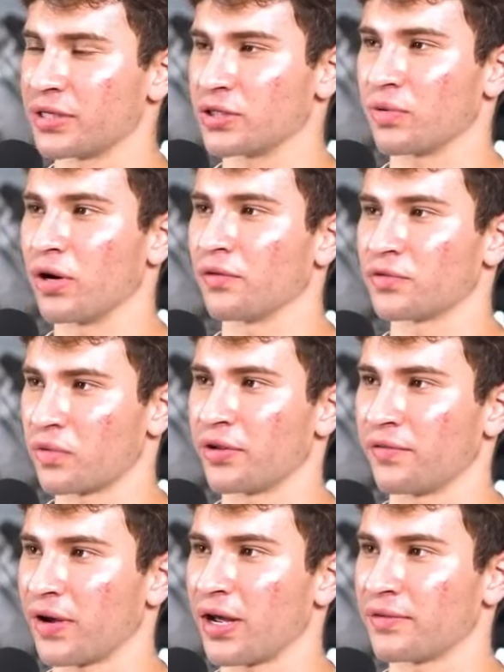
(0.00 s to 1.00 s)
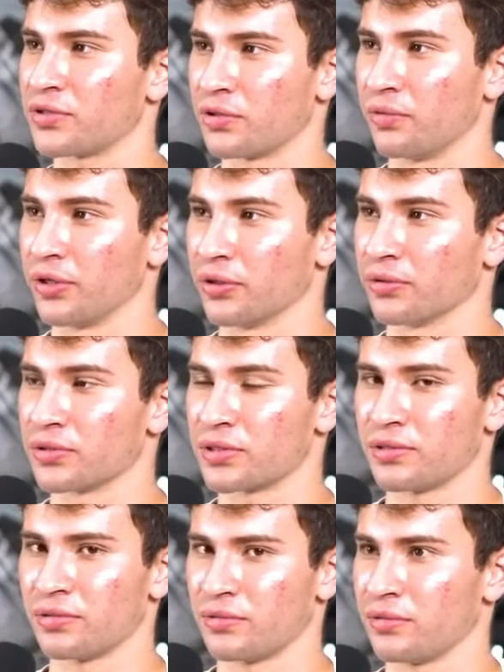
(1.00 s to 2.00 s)
He makes 1225 to the
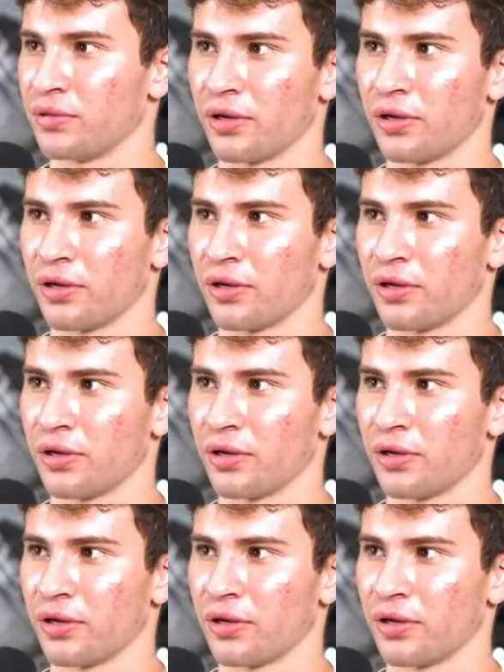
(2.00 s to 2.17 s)
wheels.